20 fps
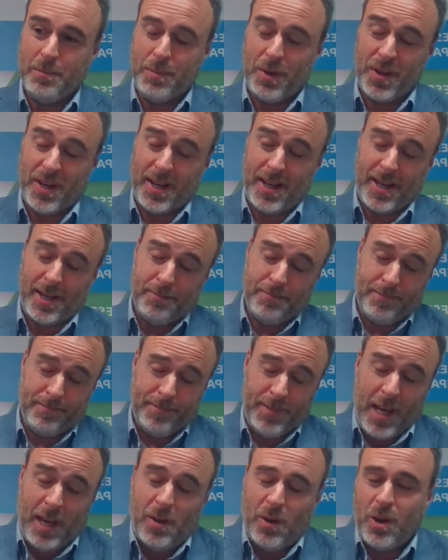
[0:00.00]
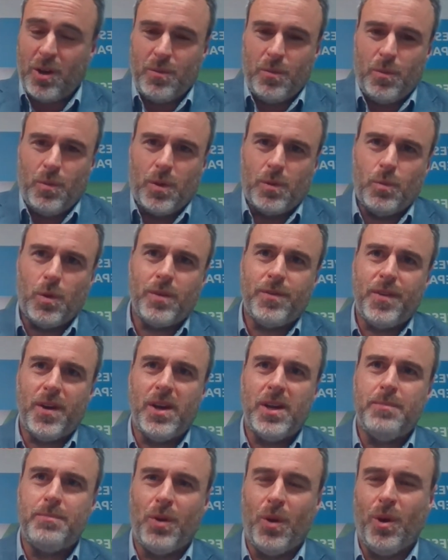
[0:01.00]
But look, we're
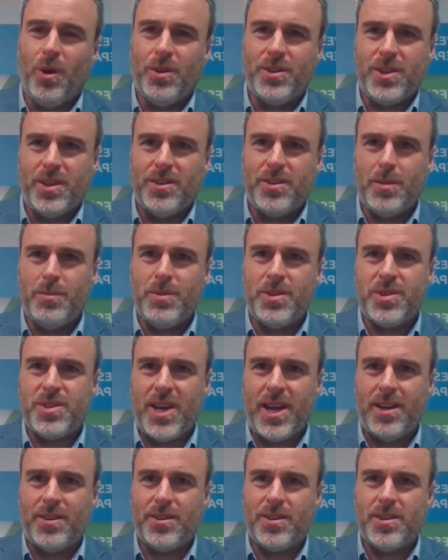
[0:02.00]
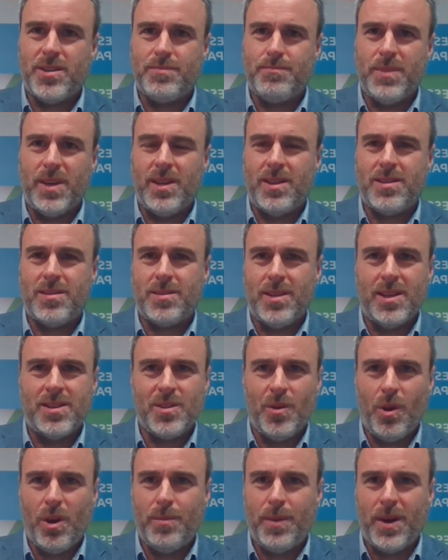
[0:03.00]
fairly broad in terms of sectors. It's
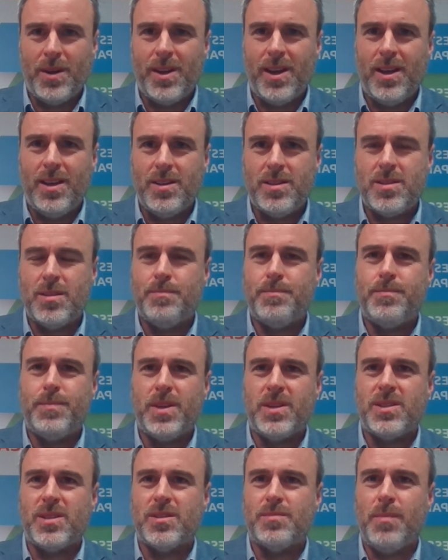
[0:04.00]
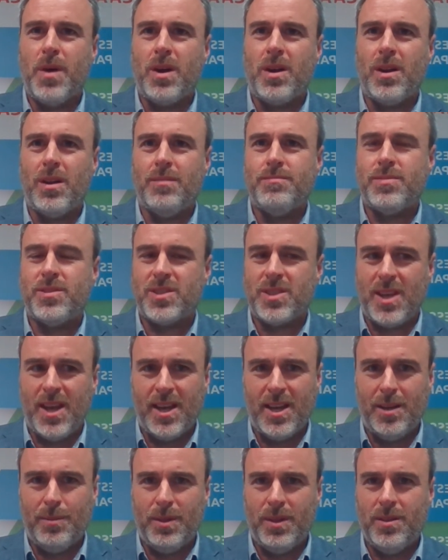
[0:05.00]
all about, is the business model
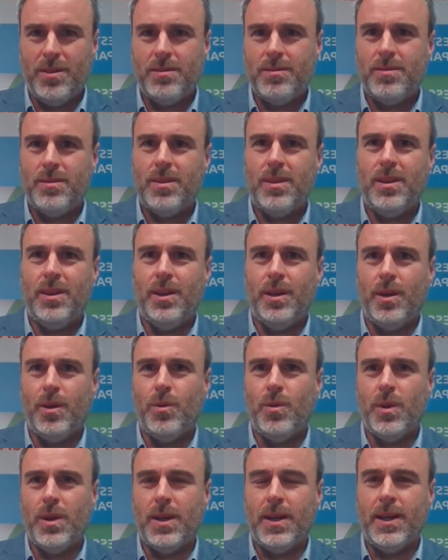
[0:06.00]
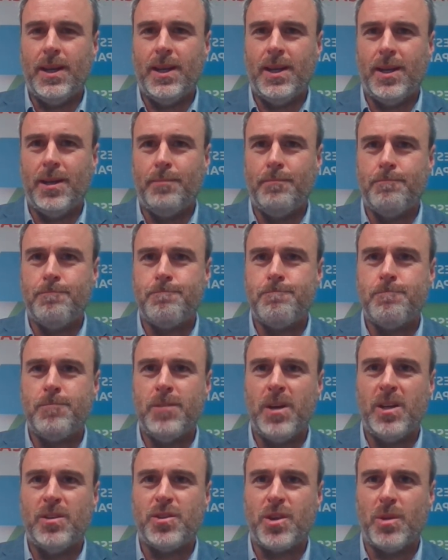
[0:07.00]
scalable,
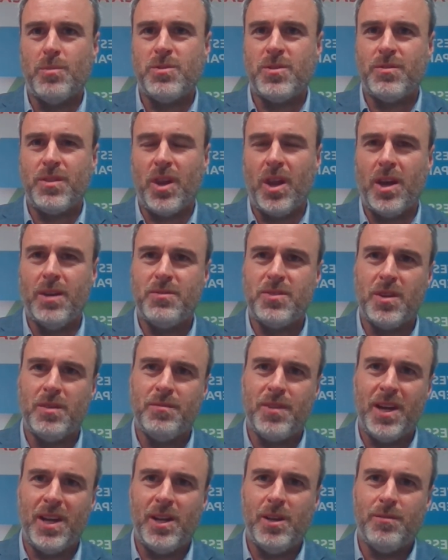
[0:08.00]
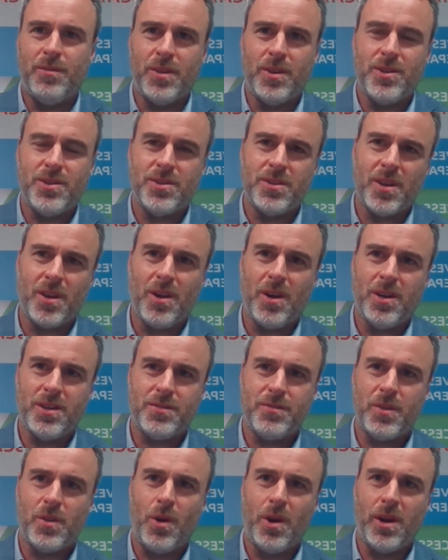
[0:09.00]
in terms of the lifetime value versus
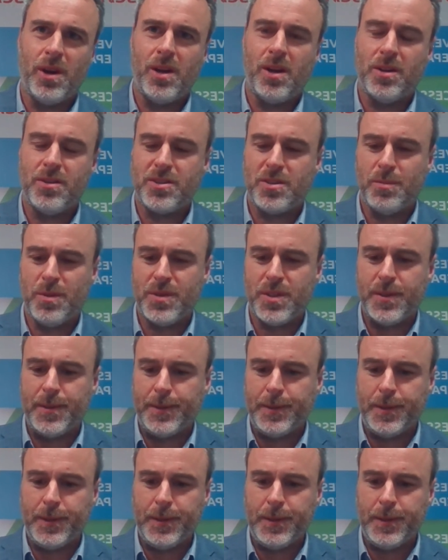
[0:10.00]
acquiring customers.